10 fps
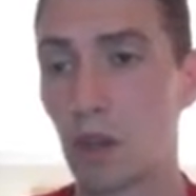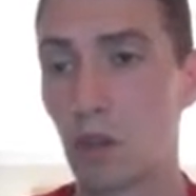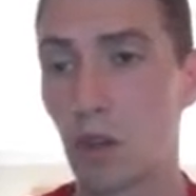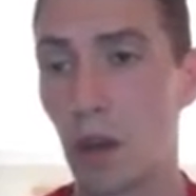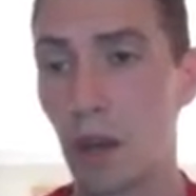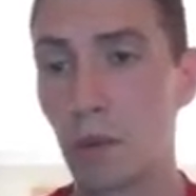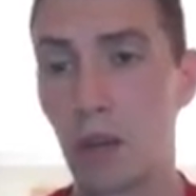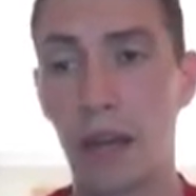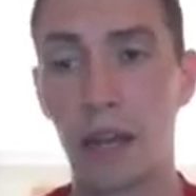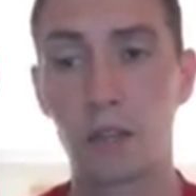So I'm going
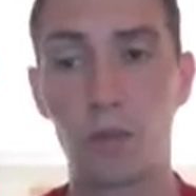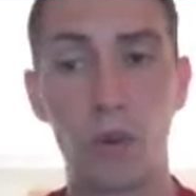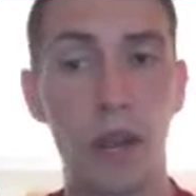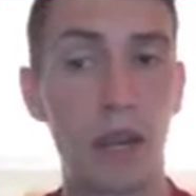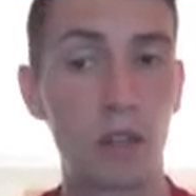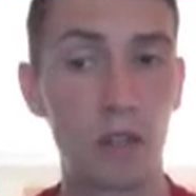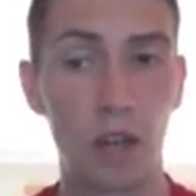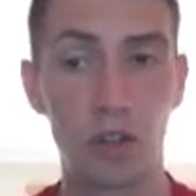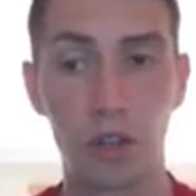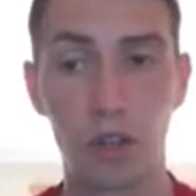to ask for a
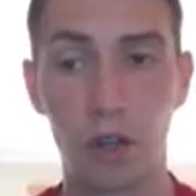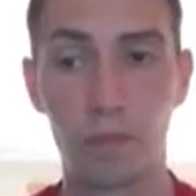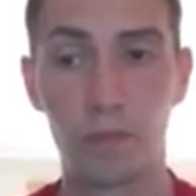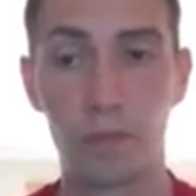discussion here.